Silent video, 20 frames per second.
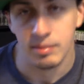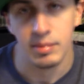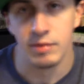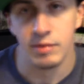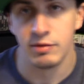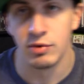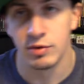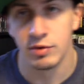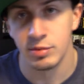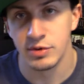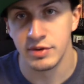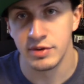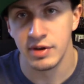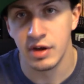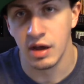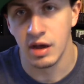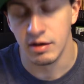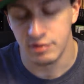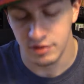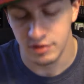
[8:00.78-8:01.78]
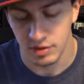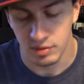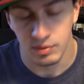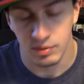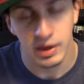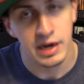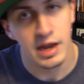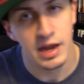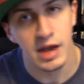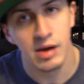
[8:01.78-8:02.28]
40% off. So
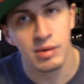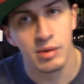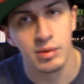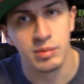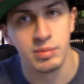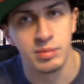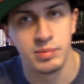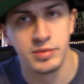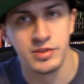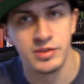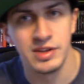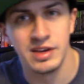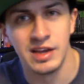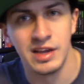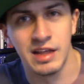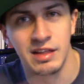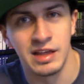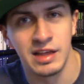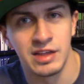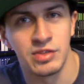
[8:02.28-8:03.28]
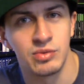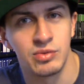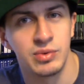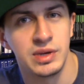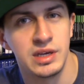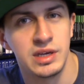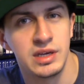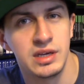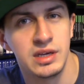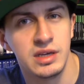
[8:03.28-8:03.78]
right now we're sitting at like
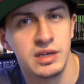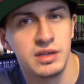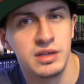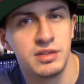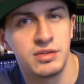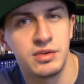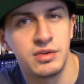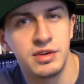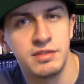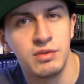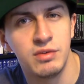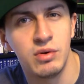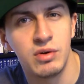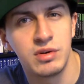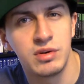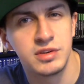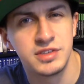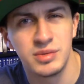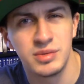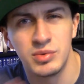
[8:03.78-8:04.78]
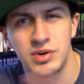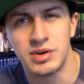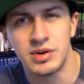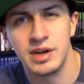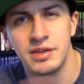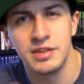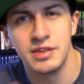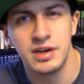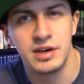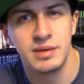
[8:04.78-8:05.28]
$3.34, somewhere
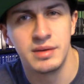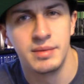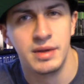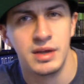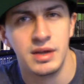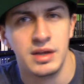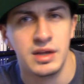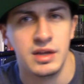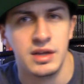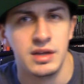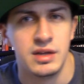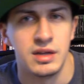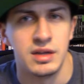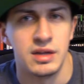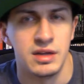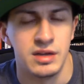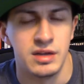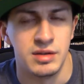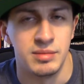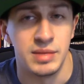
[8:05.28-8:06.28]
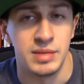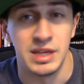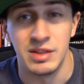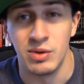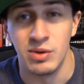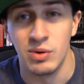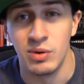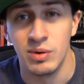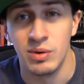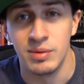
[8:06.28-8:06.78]
around there, in the
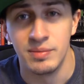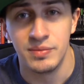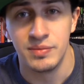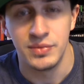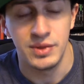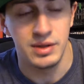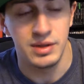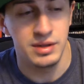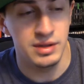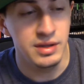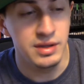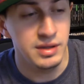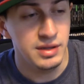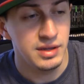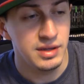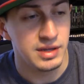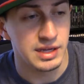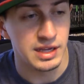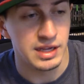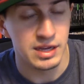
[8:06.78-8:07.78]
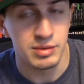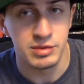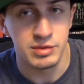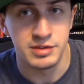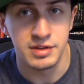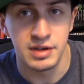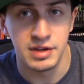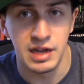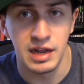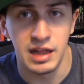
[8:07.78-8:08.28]
hole. Again, we
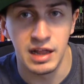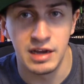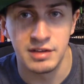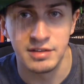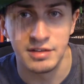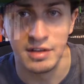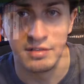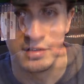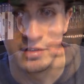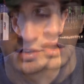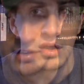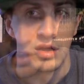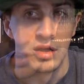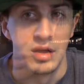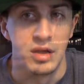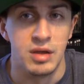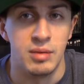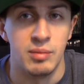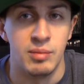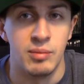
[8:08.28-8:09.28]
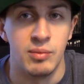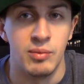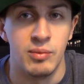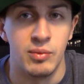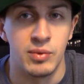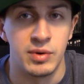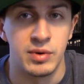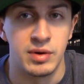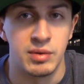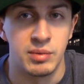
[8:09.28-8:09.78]
still got a lot of stuff to sell.
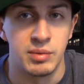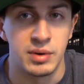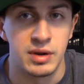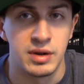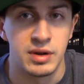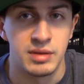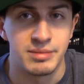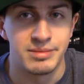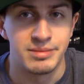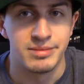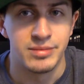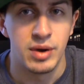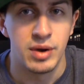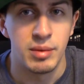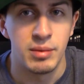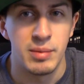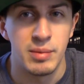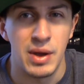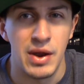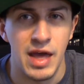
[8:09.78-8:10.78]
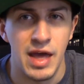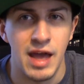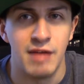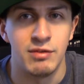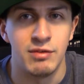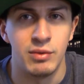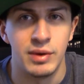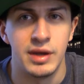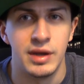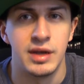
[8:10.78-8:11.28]
We're probably about
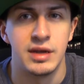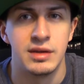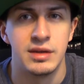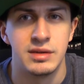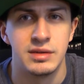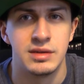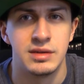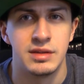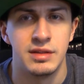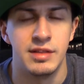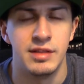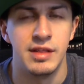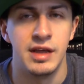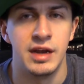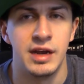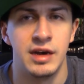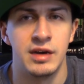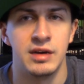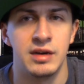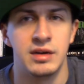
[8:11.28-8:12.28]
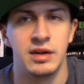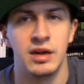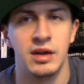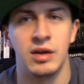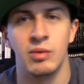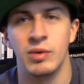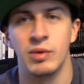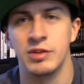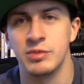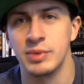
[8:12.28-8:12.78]
halfway there.
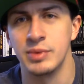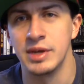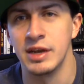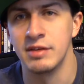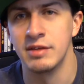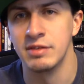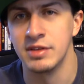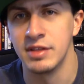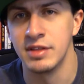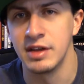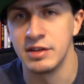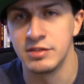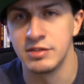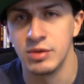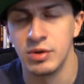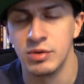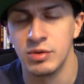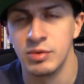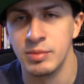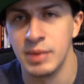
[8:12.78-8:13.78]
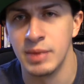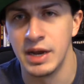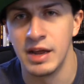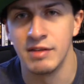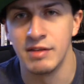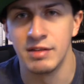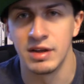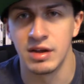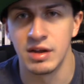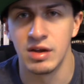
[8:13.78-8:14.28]
Once we get everything sold, we might
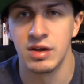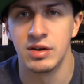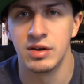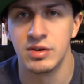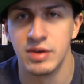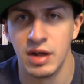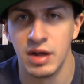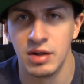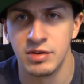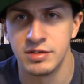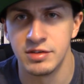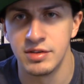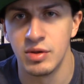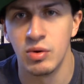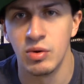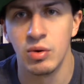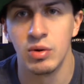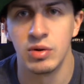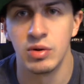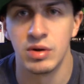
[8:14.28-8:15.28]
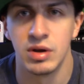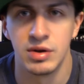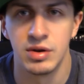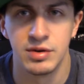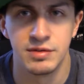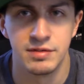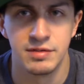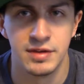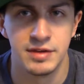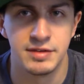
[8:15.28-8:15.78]
have like $100 in the hole, or
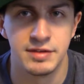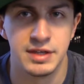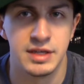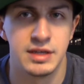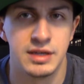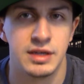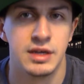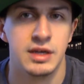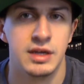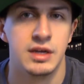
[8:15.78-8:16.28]
$150.